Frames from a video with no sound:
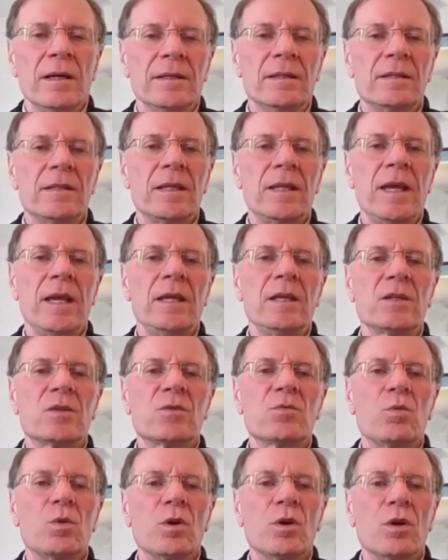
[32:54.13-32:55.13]
In
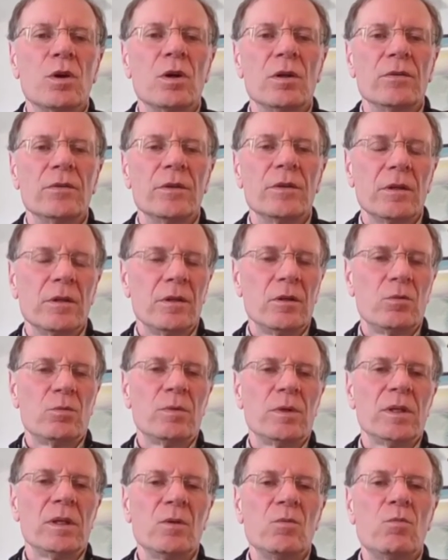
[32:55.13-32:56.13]
today's world, you
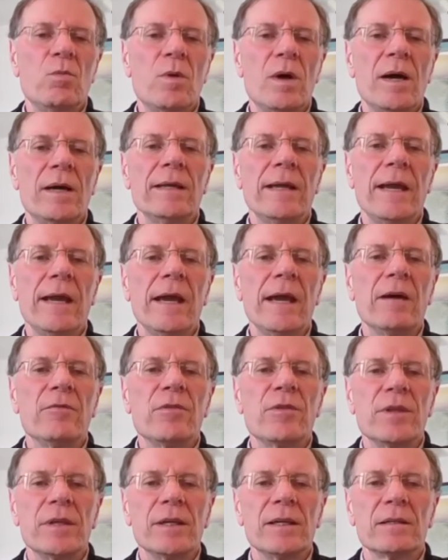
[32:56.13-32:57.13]
really want to
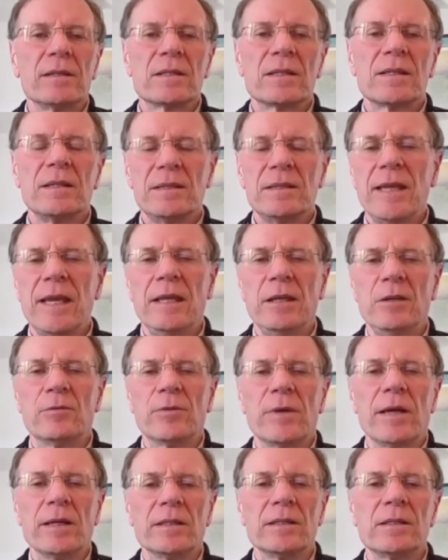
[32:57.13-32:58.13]
have things
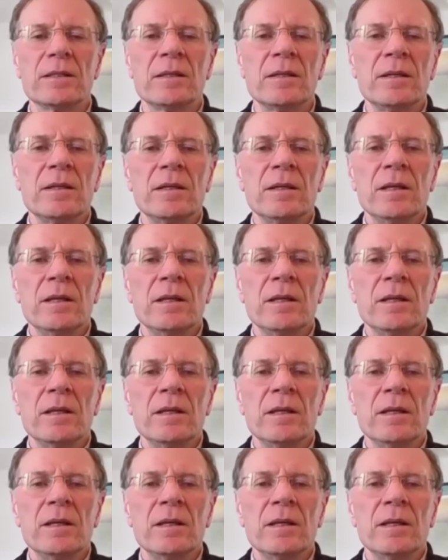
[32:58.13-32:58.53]
containerized.